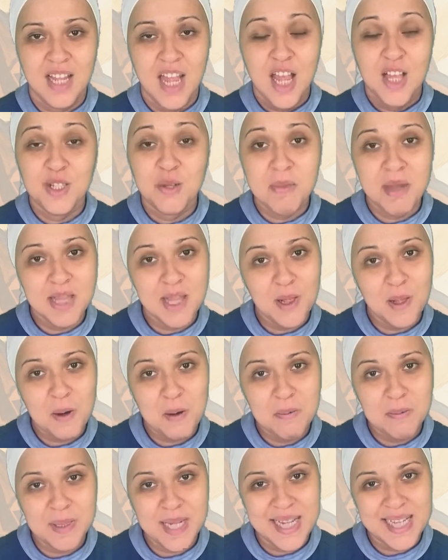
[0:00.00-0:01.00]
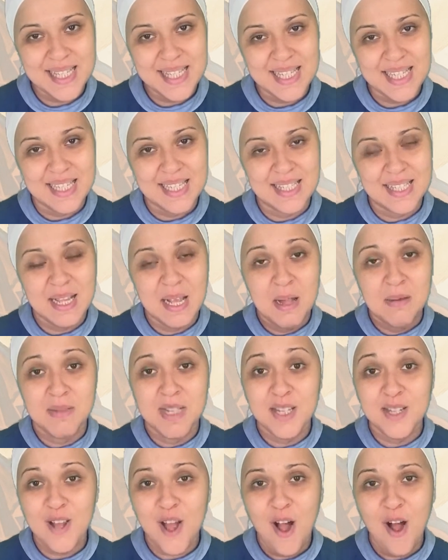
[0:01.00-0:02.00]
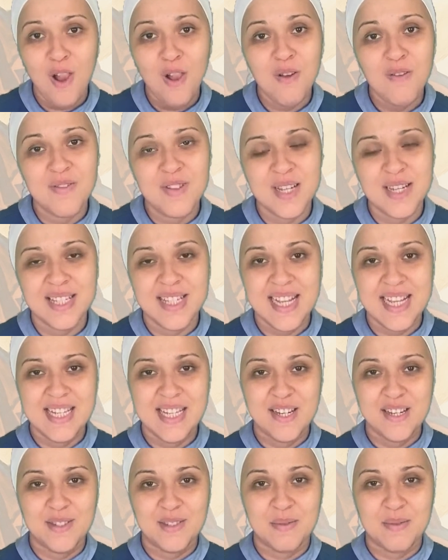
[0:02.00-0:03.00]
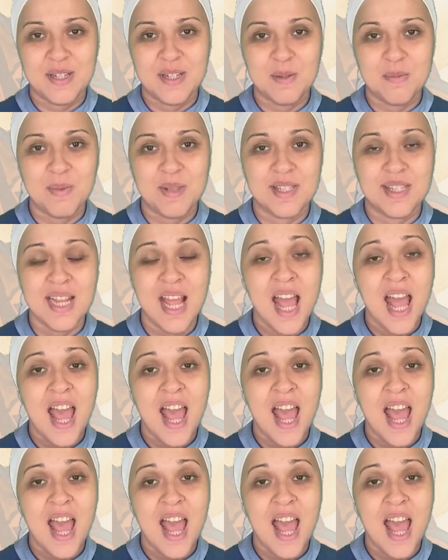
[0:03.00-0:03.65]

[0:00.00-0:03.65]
So may the Lord bless us, bless all of us in this Christmas,